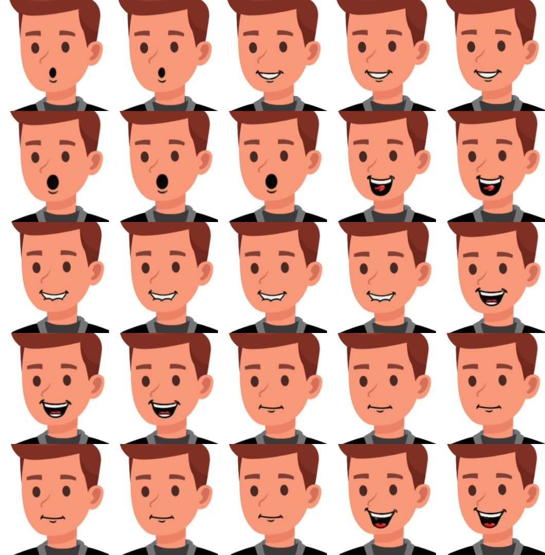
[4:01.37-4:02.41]
all the
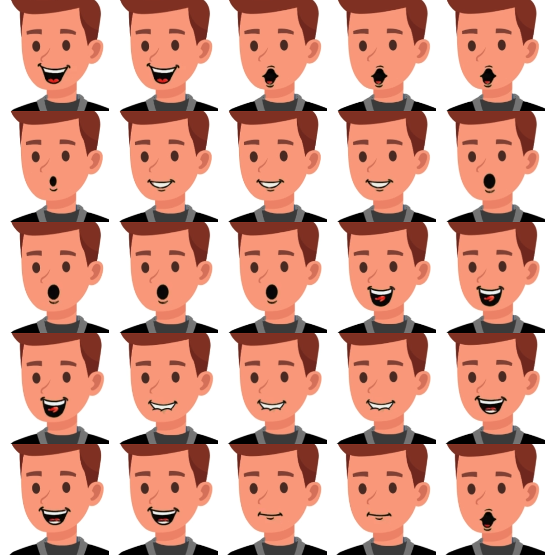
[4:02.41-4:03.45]
numbers are in the ones
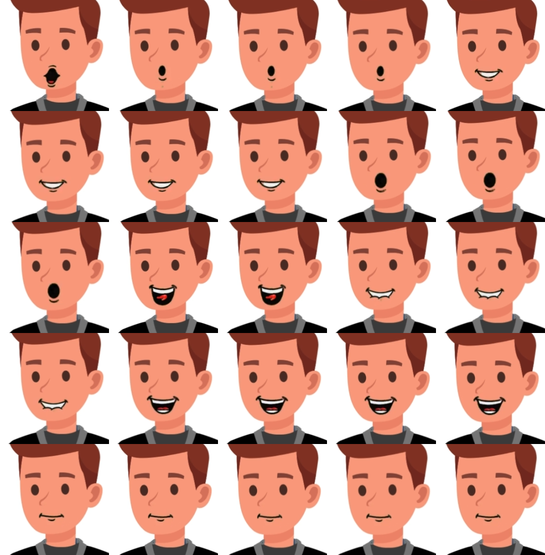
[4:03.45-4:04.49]
place, we'll be working in the
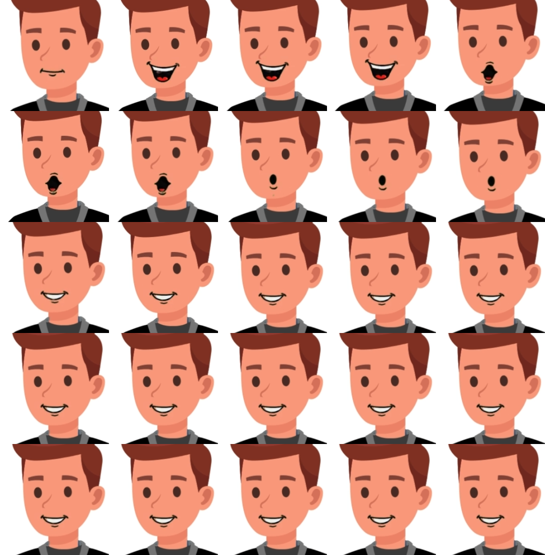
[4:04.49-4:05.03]
ones column.